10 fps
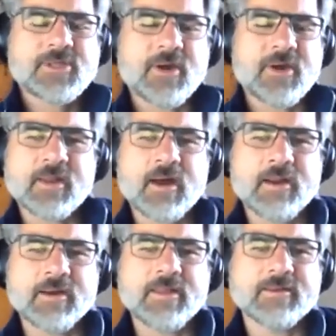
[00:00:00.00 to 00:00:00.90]
Joe,
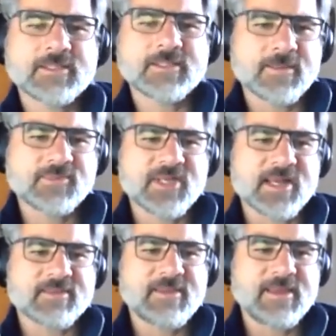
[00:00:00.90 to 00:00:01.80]
on another
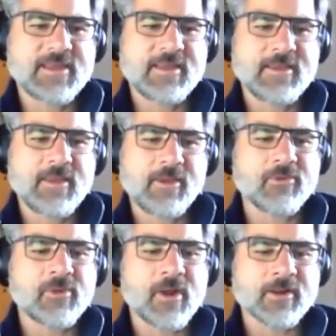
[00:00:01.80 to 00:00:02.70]
subject,
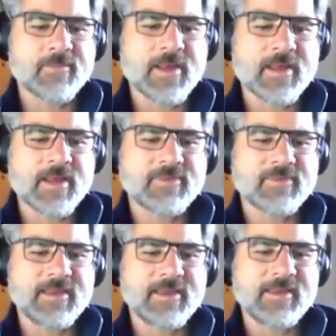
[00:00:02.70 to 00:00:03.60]
you talked about
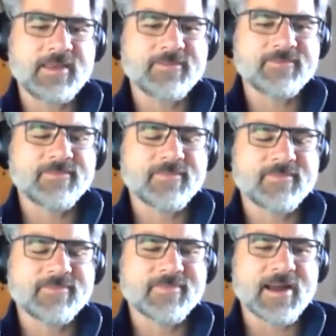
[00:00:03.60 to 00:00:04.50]
the
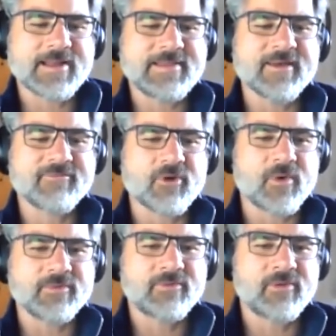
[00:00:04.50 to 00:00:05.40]
idea of
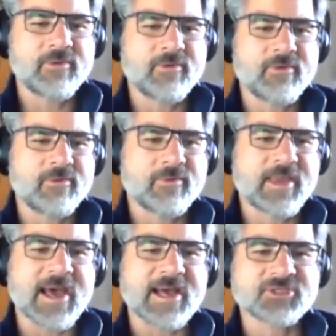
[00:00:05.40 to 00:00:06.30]
going to
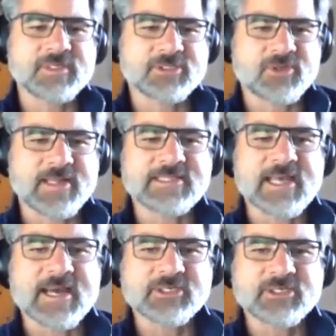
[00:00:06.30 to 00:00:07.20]
cashless
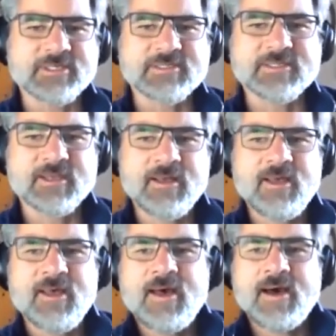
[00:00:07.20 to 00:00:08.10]
transactions.
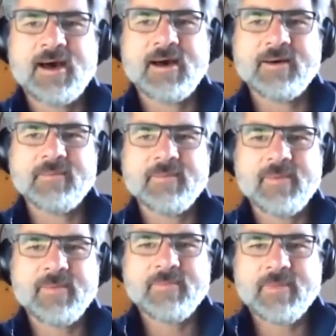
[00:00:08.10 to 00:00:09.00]

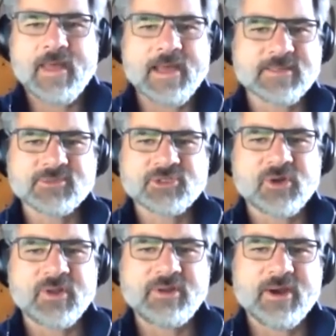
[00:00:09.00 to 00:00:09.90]
As I'm sure
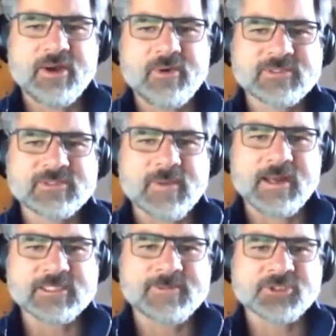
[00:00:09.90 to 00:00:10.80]
you know,
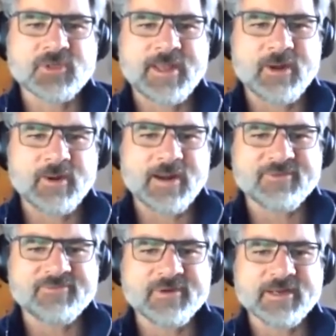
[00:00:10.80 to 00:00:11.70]
especially here in
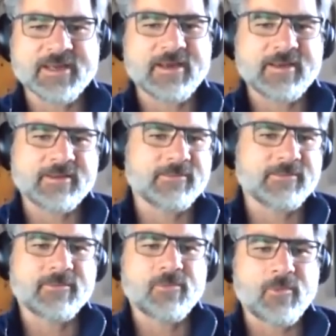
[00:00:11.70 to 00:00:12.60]
Africa
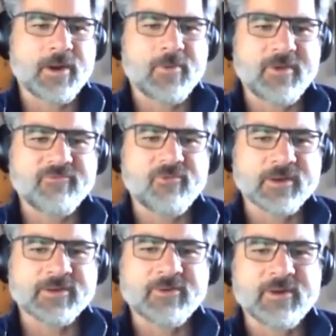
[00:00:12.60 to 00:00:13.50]
and where we've
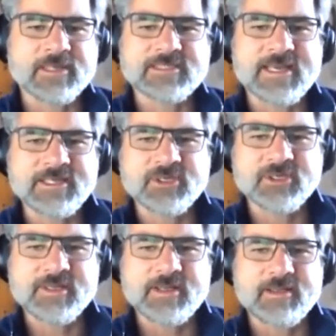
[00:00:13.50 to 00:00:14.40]
worked across Asia
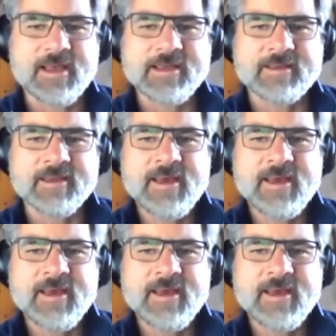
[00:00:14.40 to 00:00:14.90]
and the like,